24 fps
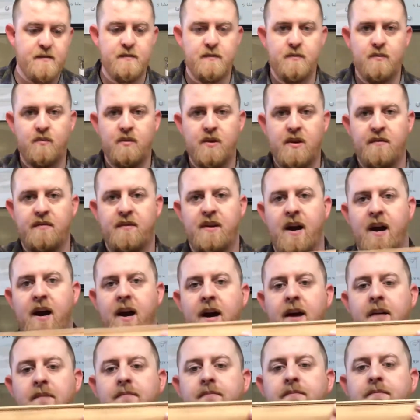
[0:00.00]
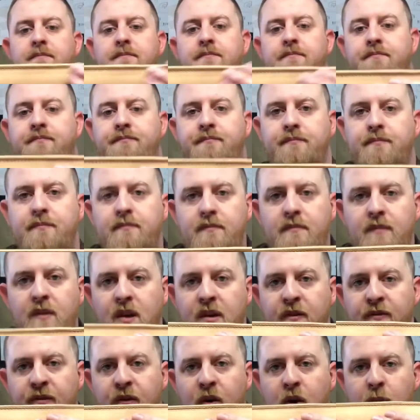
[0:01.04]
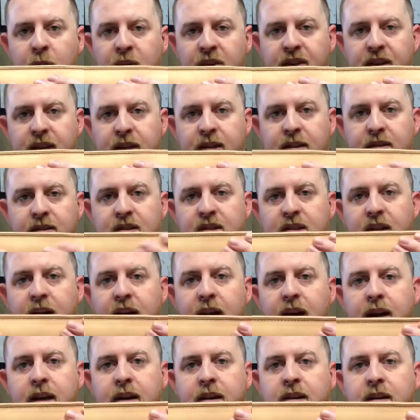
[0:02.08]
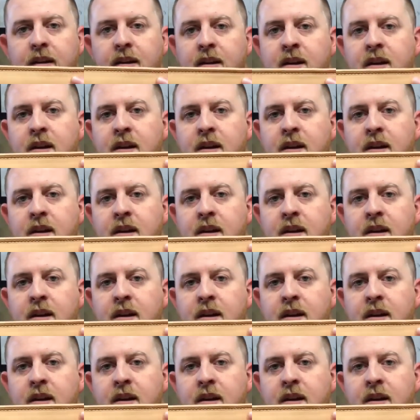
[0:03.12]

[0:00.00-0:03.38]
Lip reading: We've got foam on the inside,